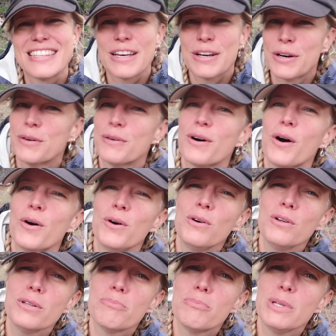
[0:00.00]
so,
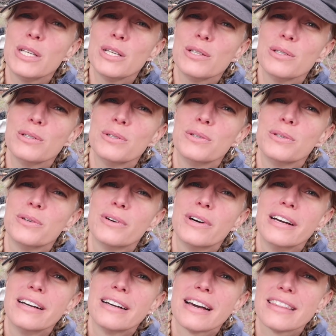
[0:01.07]
Old Blue,
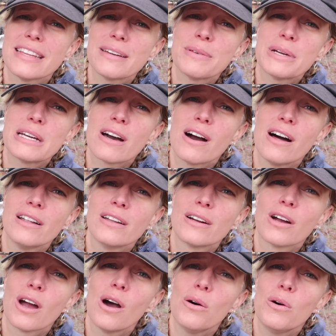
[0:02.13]
I think we call
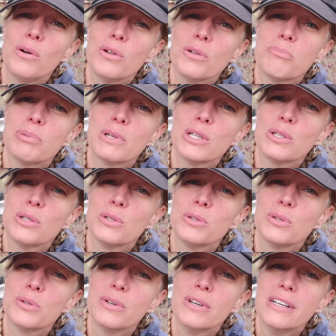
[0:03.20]
her Old
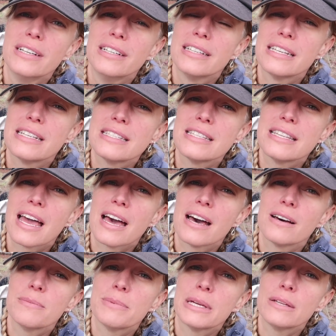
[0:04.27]
Blue is
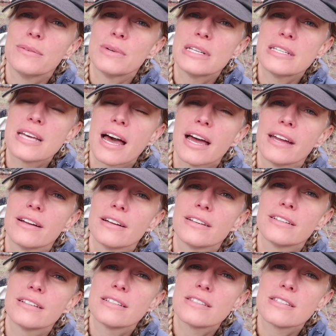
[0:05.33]
now being
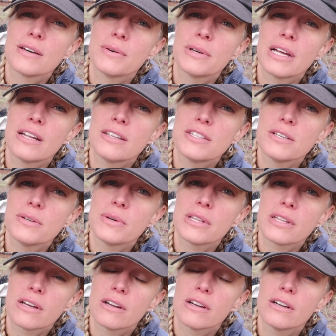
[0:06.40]
retired. So, what I'll do with
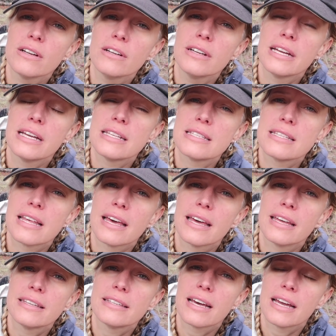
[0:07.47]
her is
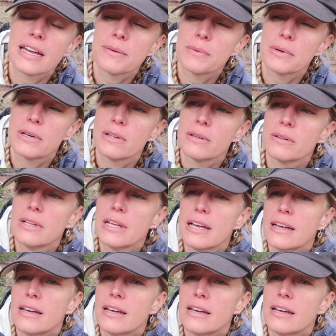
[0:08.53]
that I will